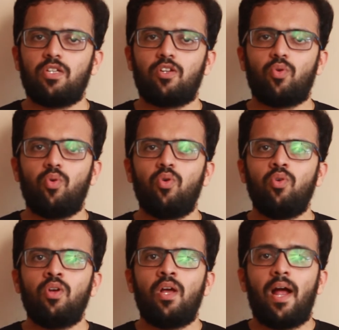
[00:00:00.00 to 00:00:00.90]
in a row.
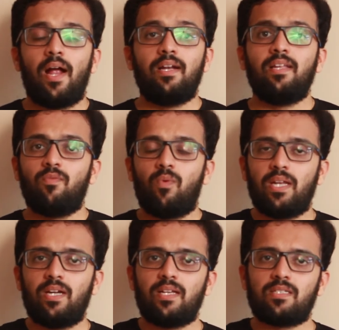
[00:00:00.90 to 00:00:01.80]
And he
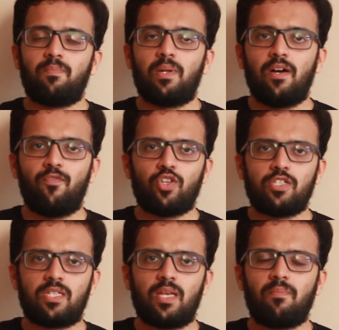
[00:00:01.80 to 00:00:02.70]
won it as a player for the
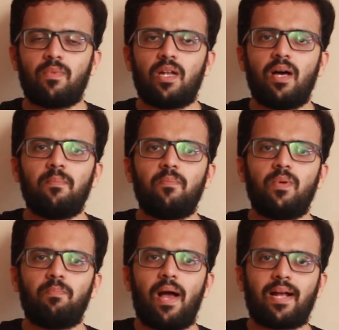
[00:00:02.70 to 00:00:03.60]
same club
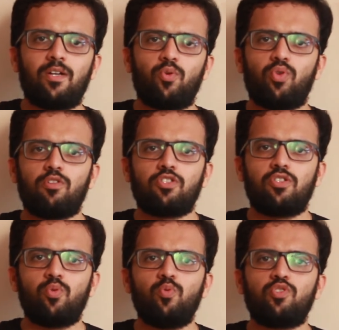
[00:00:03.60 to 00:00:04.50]
back in
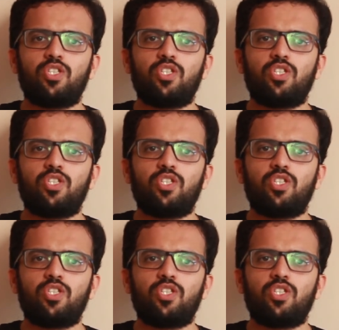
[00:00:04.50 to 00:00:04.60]
2002,